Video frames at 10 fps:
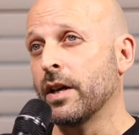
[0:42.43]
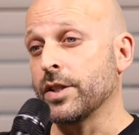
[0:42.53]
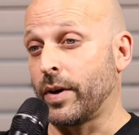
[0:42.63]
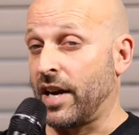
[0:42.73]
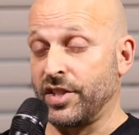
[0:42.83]

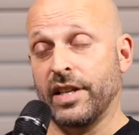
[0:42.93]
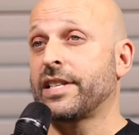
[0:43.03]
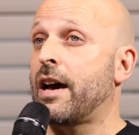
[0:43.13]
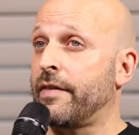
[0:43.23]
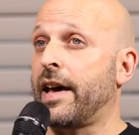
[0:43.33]
So it actually does
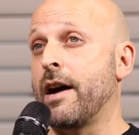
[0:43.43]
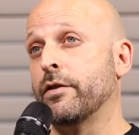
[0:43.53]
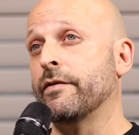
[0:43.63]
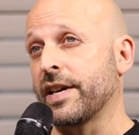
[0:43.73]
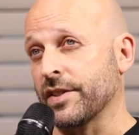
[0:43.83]
have that
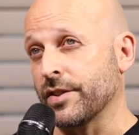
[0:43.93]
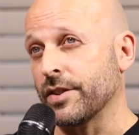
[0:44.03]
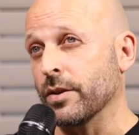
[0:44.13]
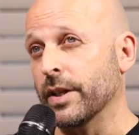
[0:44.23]
effervescence to